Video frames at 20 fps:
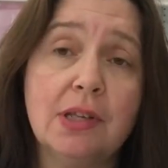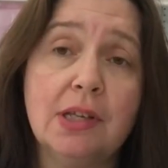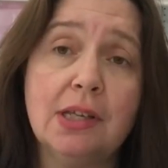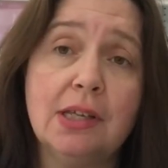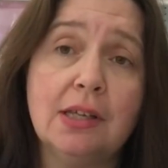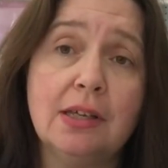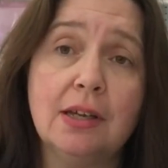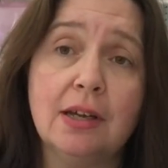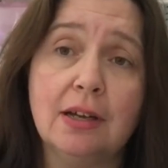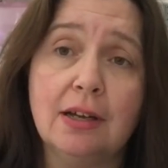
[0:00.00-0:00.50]

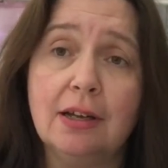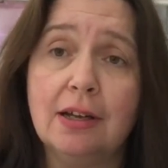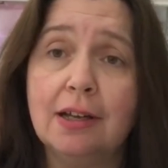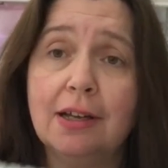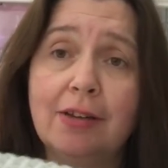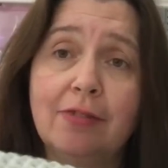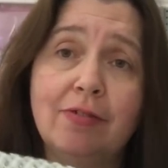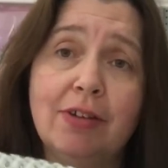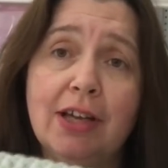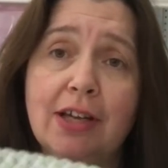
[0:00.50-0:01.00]
the uh,
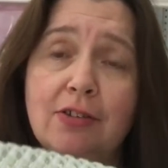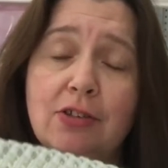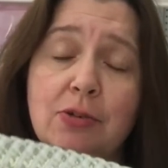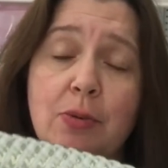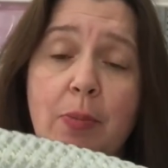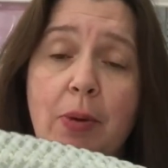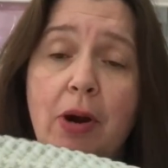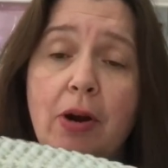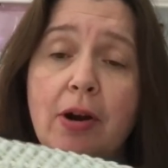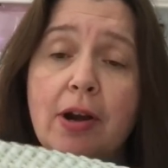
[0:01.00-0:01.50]
event
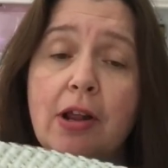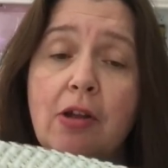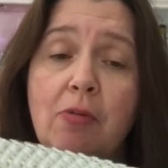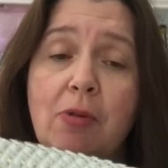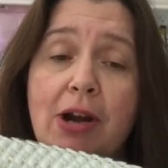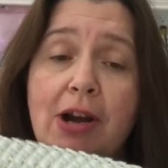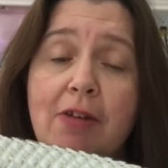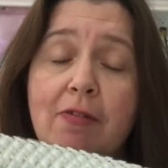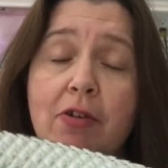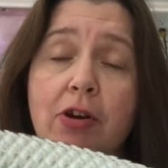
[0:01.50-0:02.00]
or party or
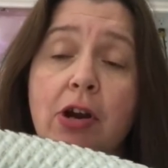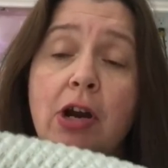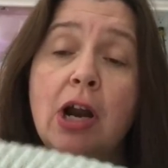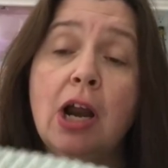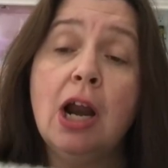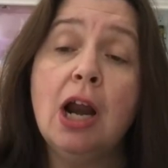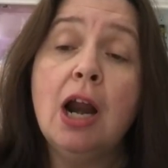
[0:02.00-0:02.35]
whatever.